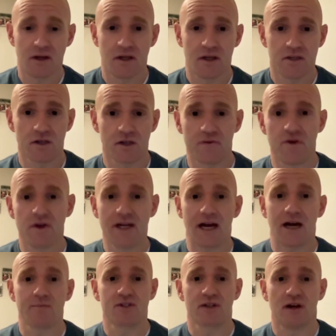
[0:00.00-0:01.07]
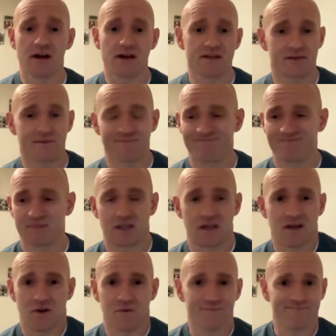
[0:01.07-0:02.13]
So if you capsize and I
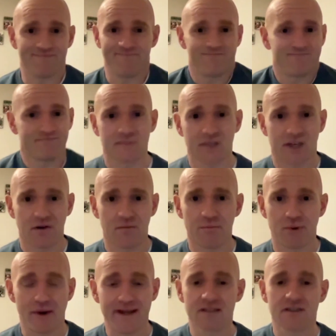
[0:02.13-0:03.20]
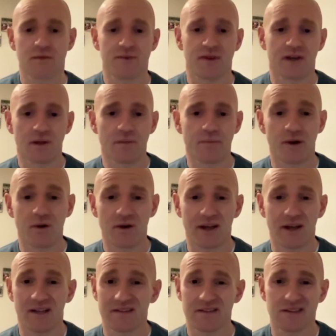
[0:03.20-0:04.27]
don't know, break something in the boat,
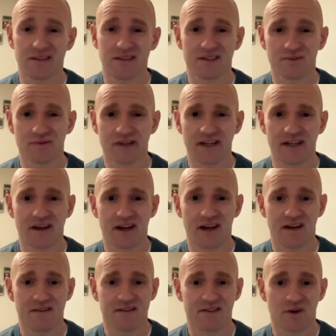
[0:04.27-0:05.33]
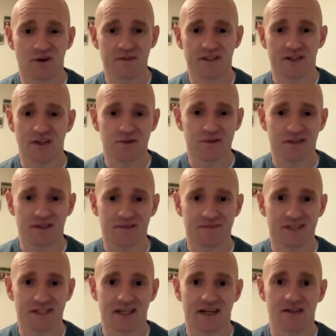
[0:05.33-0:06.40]
like, it's really there up to you
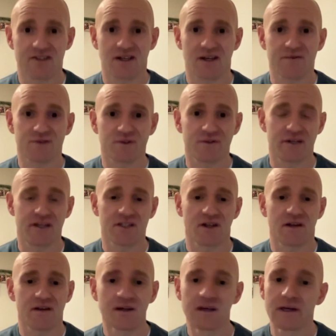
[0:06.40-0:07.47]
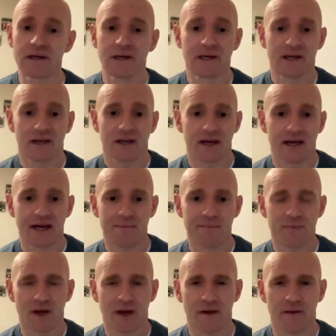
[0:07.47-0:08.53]
to get yourself to a finish line.
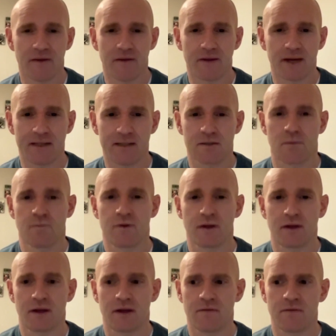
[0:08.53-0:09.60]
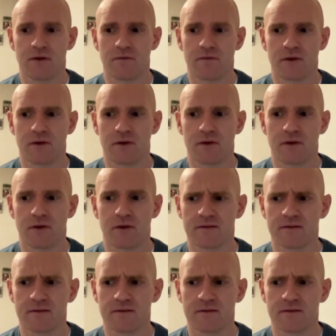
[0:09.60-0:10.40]
And I think that's something that I've learned